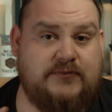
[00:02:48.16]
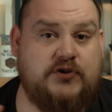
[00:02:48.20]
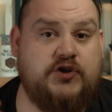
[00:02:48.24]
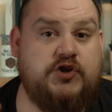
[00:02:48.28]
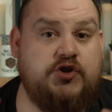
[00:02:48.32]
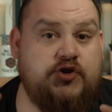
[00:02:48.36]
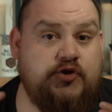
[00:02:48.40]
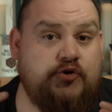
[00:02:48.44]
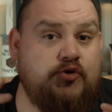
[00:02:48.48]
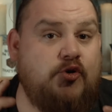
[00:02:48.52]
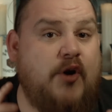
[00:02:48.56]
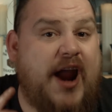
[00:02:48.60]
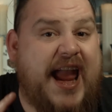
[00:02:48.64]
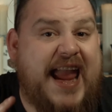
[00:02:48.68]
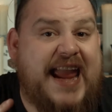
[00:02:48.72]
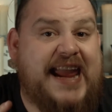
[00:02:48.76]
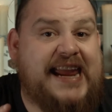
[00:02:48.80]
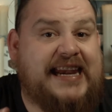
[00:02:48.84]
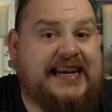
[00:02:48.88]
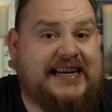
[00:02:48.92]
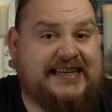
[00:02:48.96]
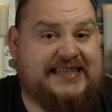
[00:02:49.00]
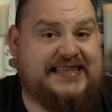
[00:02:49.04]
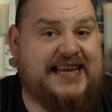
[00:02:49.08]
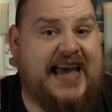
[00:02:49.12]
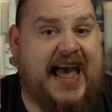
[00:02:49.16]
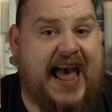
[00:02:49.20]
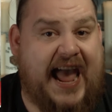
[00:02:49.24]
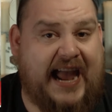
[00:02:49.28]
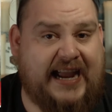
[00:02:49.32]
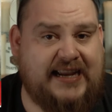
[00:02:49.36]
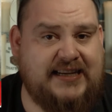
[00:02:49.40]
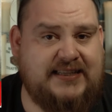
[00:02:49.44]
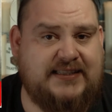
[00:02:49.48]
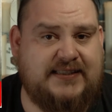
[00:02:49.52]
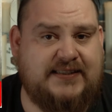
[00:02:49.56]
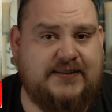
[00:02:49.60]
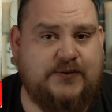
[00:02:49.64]
drain
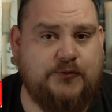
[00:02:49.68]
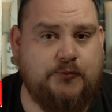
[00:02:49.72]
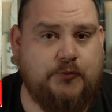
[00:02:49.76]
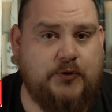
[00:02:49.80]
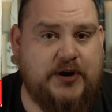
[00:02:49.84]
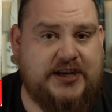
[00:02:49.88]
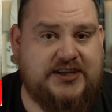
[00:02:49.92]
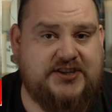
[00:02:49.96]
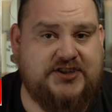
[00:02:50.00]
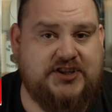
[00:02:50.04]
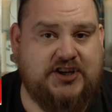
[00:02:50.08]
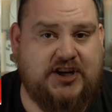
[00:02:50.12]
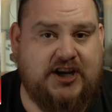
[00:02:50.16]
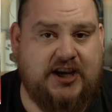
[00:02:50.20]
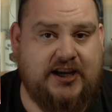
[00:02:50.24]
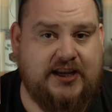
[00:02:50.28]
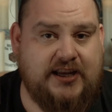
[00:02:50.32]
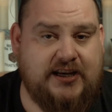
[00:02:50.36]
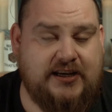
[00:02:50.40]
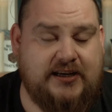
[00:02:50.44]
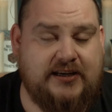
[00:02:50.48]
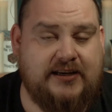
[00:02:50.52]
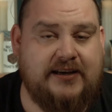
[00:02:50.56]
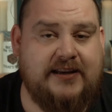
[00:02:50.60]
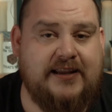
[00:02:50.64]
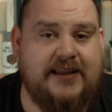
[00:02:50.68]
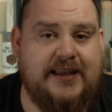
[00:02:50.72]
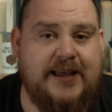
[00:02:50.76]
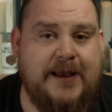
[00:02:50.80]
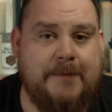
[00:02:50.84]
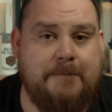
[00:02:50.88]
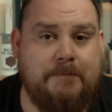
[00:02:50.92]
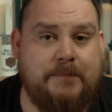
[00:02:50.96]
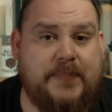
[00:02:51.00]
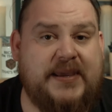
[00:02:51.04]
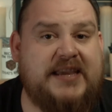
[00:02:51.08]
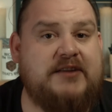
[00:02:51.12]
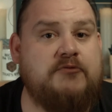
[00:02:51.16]
attacks which can
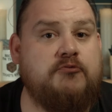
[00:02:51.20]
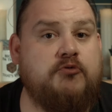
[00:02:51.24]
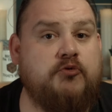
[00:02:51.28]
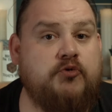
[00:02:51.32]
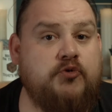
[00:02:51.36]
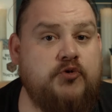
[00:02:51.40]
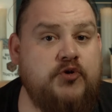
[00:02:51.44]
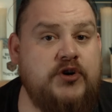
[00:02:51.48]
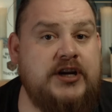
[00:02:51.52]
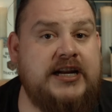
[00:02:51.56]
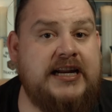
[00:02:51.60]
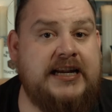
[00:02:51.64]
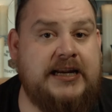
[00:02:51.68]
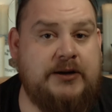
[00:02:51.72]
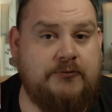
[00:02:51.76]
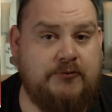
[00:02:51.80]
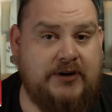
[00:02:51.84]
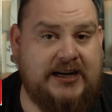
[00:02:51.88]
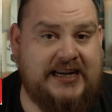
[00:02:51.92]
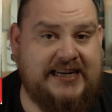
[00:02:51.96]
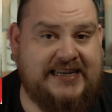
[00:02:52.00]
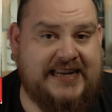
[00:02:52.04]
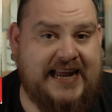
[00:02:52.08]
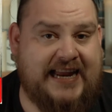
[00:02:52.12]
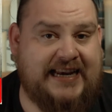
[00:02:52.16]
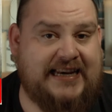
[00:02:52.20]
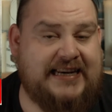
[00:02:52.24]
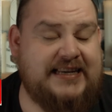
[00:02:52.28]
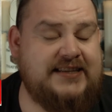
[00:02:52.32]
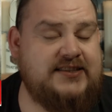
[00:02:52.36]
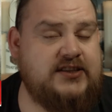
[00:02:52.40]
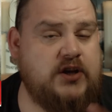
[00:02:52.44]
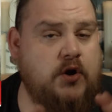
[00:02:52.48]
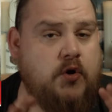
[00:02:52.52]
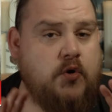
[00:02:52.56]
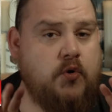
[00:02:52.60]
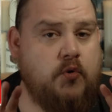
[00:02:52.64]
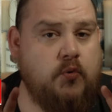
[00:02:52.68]
be really, really deadly,
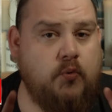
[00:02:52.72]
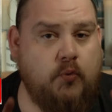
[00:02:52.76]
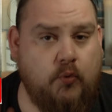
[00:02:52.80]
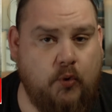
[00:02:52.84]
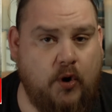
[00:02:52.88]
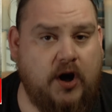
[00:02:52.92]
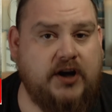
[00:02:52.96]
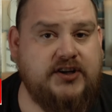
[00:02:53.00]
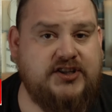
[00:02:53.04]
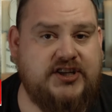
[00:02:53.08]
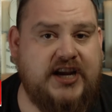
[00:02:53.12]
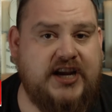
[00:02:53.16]
so watch